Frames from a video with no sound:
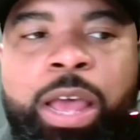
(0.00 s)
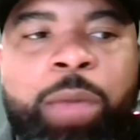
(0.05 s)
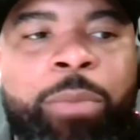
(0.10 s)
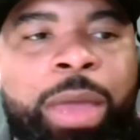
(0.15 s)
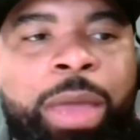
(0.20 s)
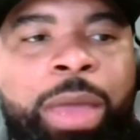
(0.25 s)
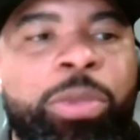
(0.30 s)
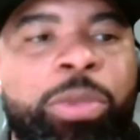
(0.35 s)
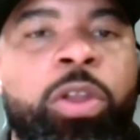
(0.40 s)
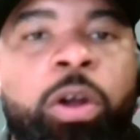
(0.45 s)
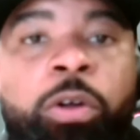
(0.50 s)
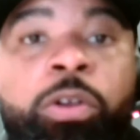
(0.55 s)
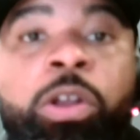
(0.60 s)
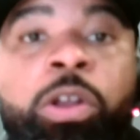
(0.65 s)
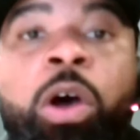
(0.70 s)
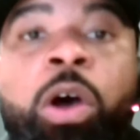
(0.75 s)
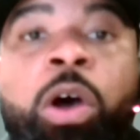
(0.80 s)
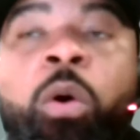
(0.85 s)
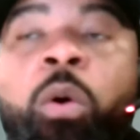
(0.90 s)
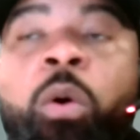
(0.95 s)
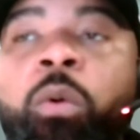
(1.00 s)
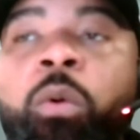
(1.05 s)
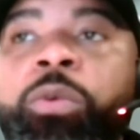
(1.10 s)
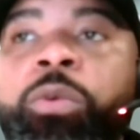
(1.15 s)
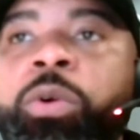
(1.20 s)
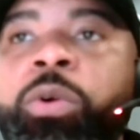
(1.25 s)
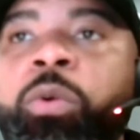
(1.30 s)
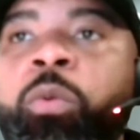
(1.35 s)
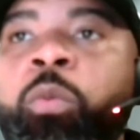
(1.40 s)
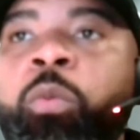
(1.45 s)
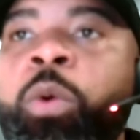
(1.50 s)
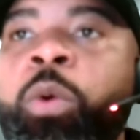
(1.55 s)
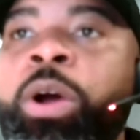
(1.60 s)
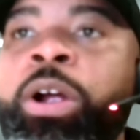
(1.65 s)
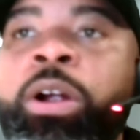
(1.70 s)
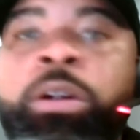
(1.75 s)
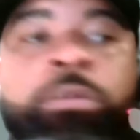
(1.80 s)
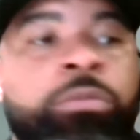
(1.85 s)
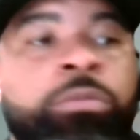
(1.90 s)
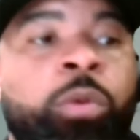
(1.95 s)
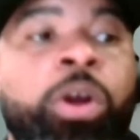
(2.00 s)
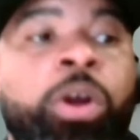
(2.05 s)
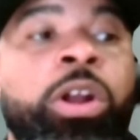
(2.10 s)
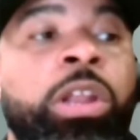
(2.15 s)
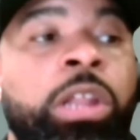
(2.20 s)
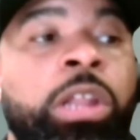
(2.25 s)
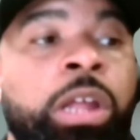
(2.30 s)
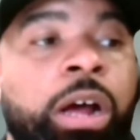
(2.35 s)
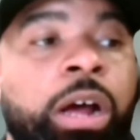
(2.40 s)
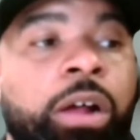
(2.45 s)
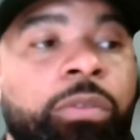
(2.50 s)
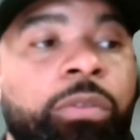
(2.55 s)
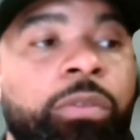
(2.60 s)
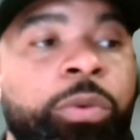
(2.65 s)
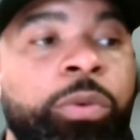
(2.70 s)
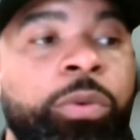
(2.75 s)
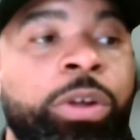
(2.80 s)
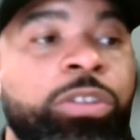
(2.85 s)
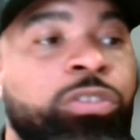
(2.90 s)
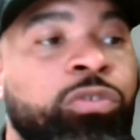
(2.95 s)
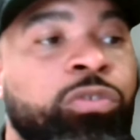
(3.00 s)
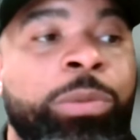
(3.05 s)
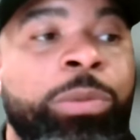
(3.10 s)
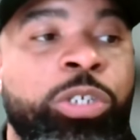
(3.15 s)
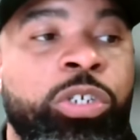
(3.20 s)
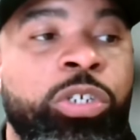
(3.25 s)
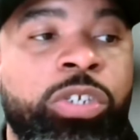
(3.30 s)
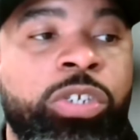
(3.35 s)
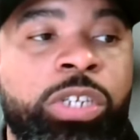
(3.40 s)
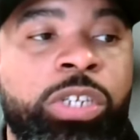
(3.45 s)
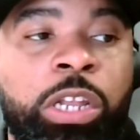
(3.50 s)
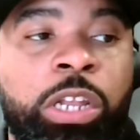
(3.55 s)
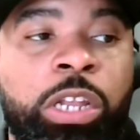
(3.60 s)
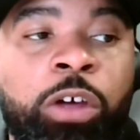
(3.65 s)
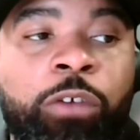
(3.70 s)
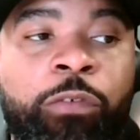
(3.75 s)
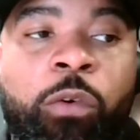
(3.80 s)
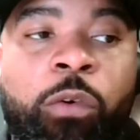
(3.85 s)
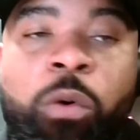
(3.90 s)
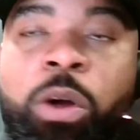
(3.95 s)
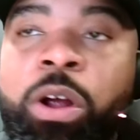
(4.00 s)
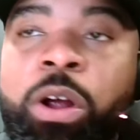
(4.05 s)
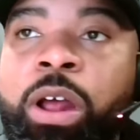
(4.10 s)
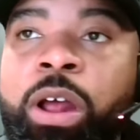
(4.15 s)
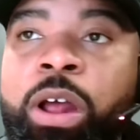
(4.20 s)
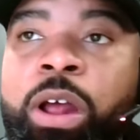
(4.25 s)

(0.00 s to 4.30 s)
Maybe you don't know where to look, what scriptures to look for.